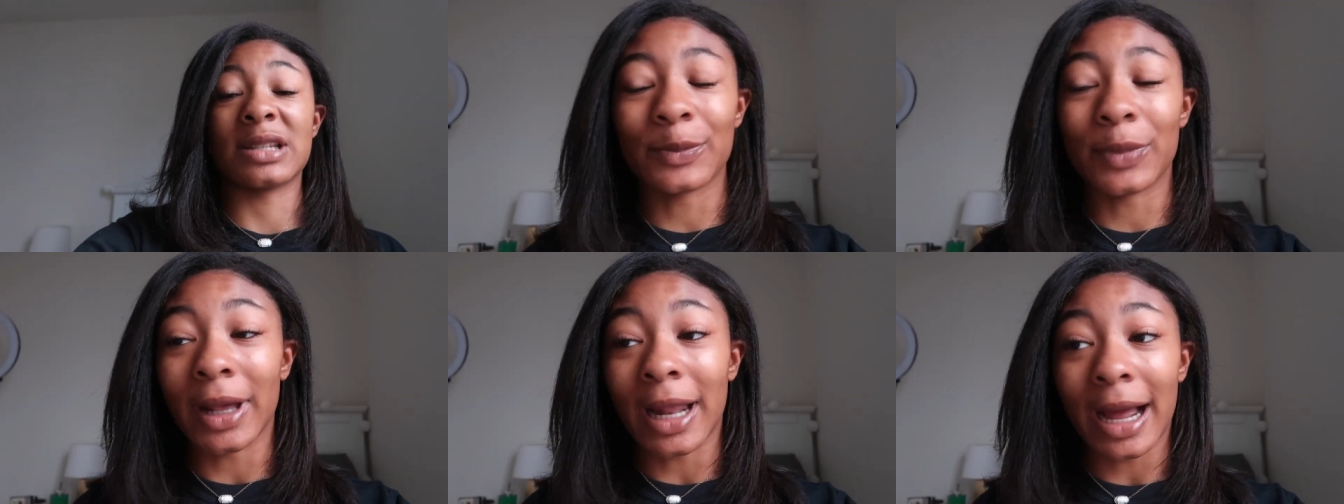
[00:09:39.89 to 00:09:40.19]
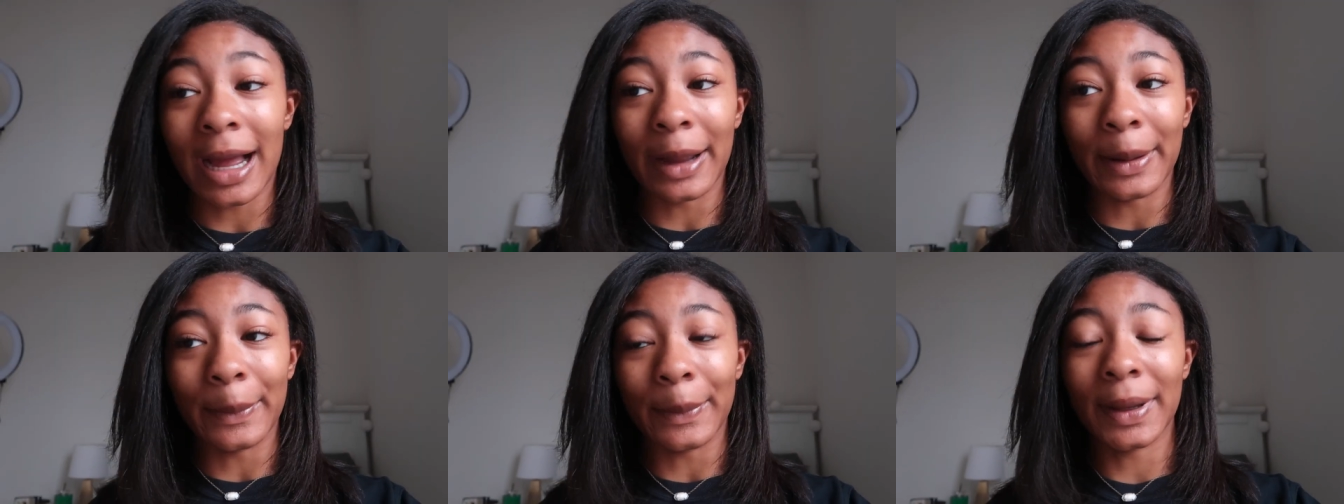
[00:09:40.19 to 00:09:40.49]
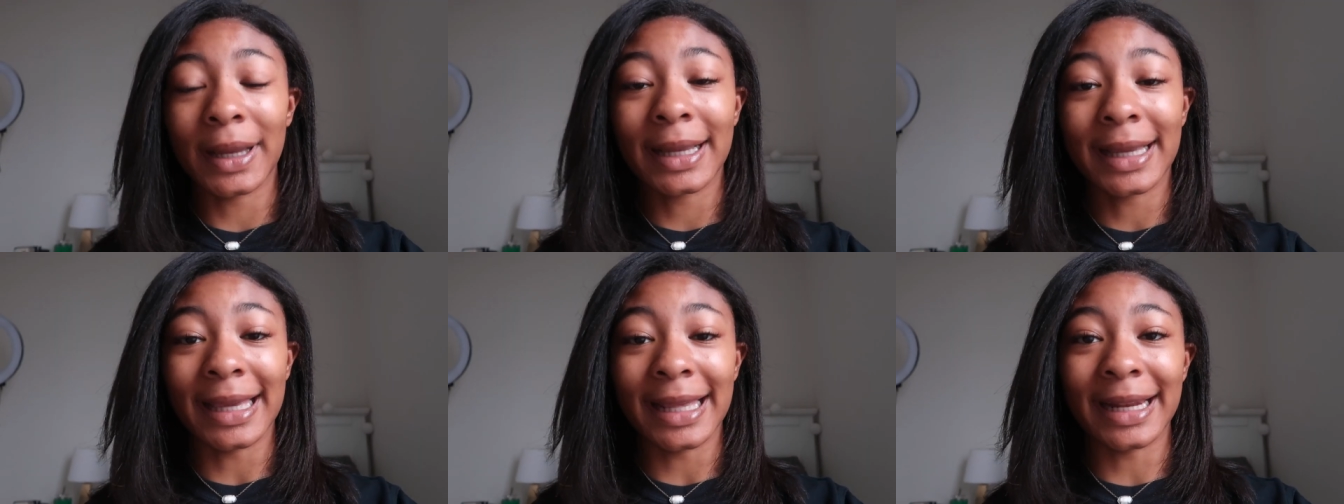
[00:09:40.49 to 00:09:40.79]
But
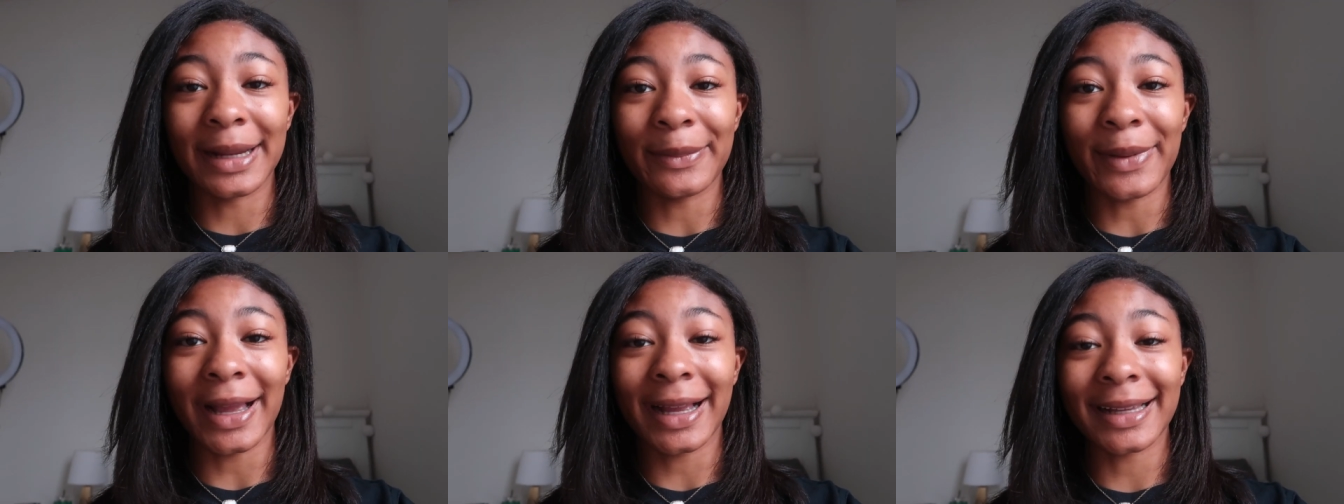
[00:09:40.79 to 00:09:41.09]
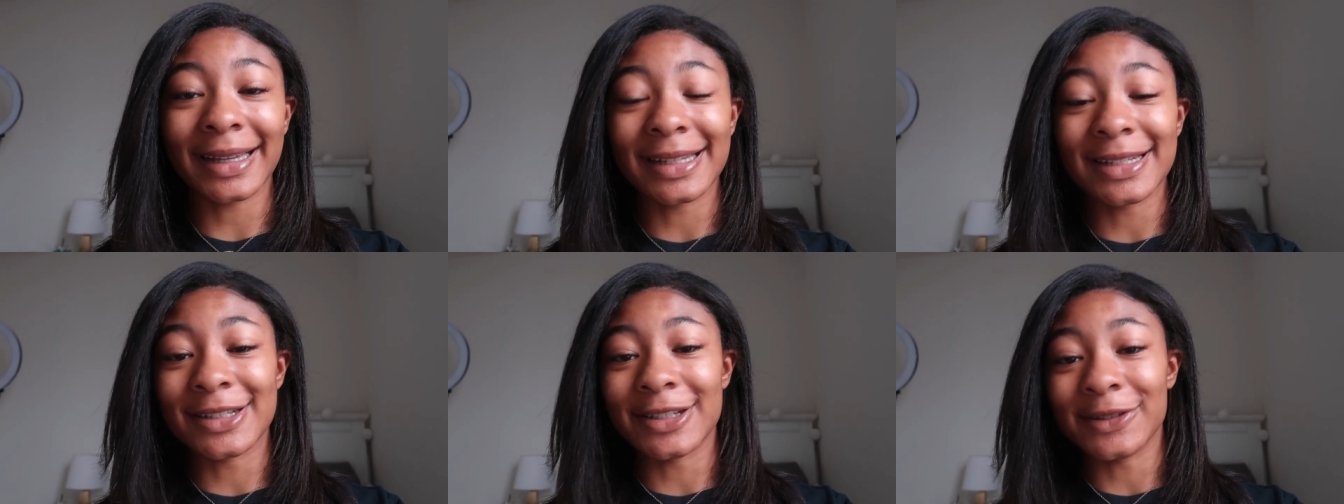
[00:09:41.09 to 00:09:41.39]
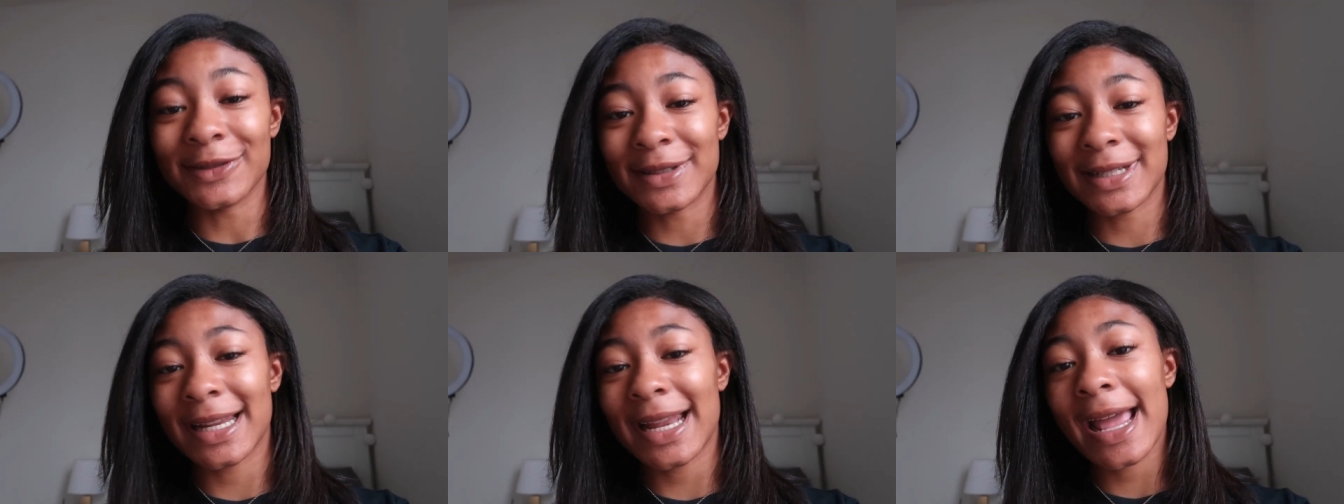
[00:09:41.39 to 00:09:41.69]
I'm getting back
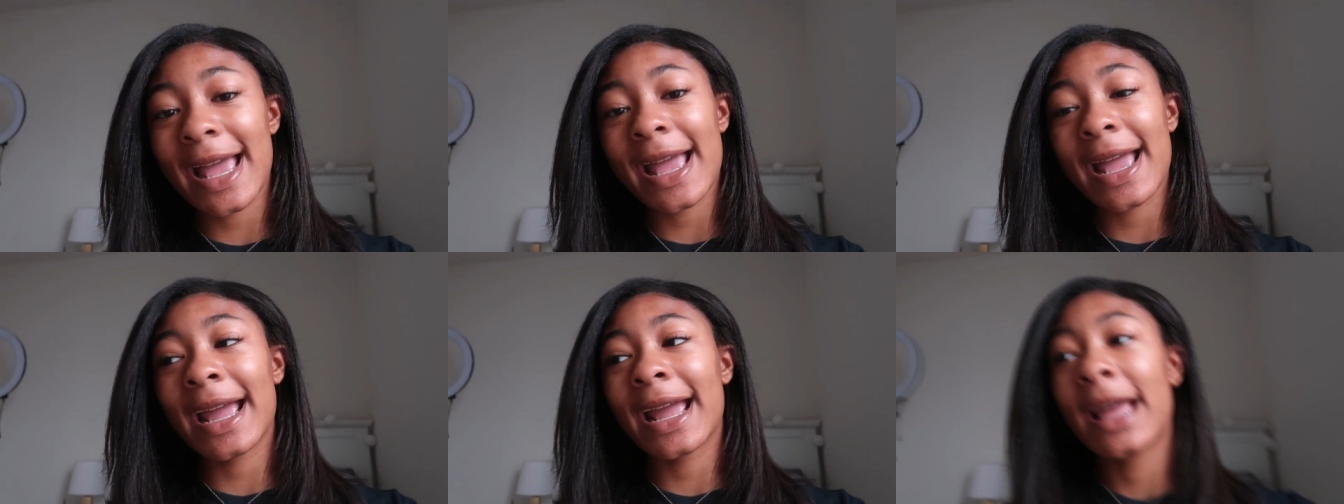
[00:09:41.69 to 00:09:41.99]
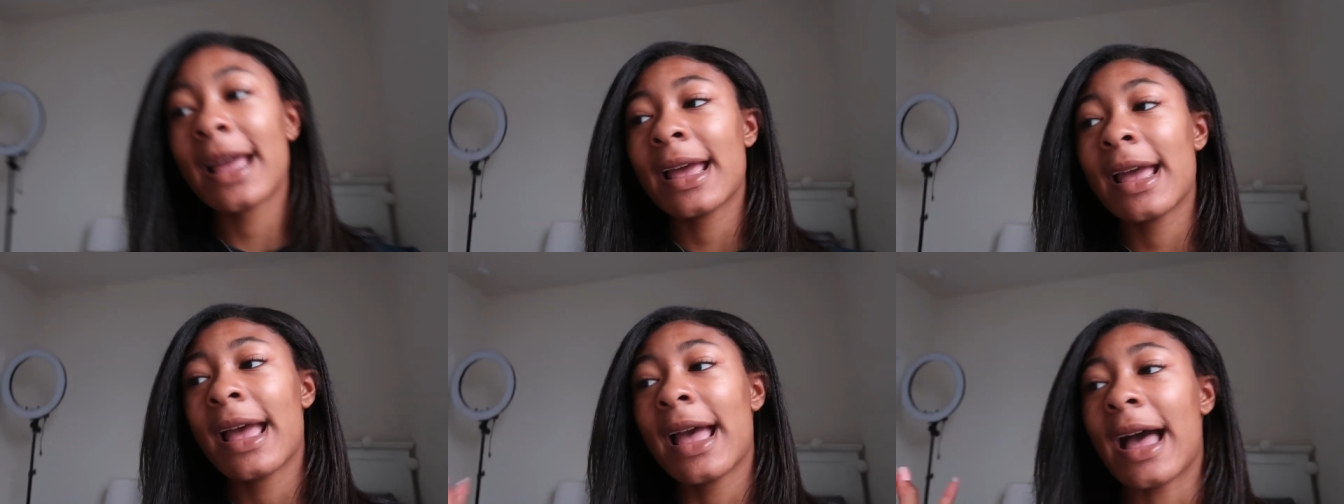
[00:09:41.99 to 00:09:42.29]
into it today.